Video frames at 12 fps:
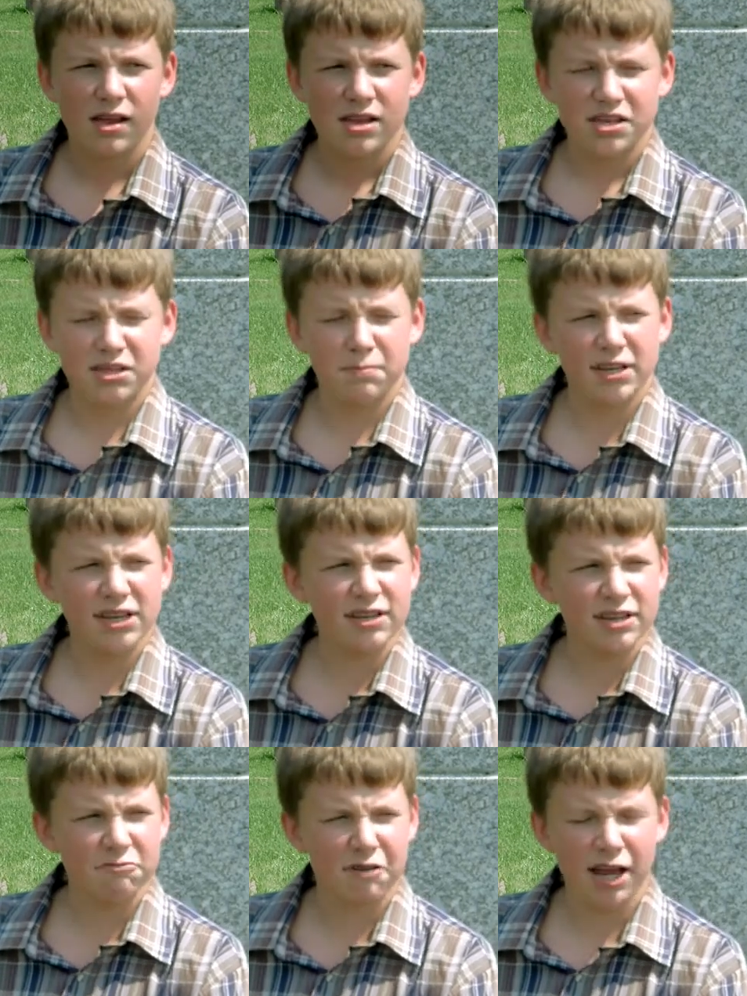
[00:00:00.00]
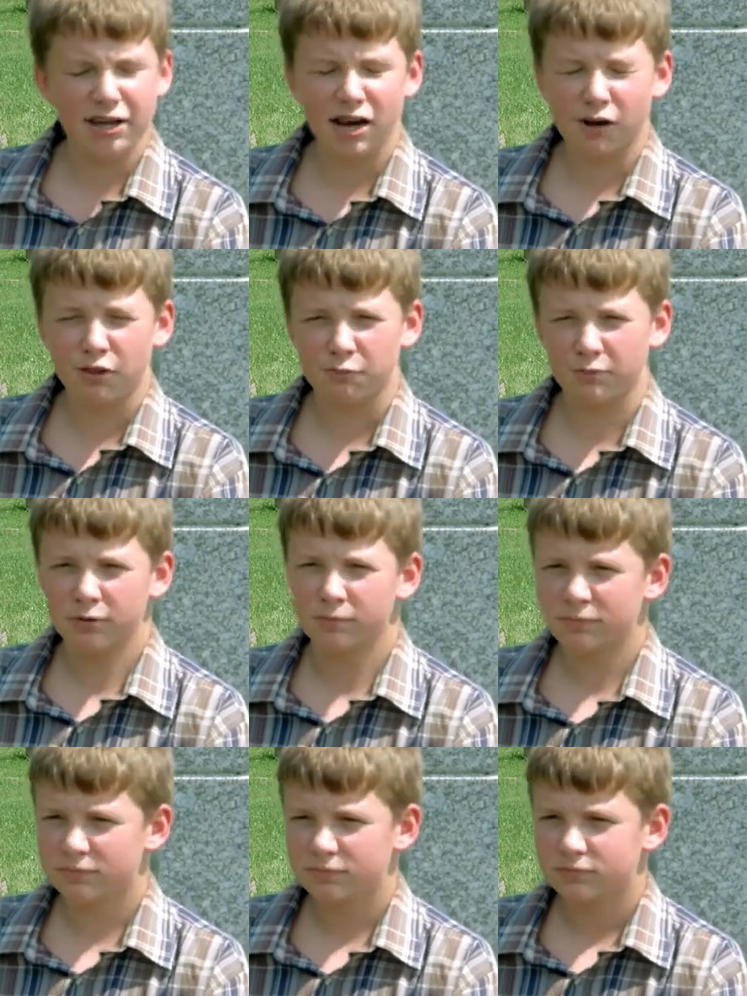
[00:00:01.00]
He immediately ran out of the room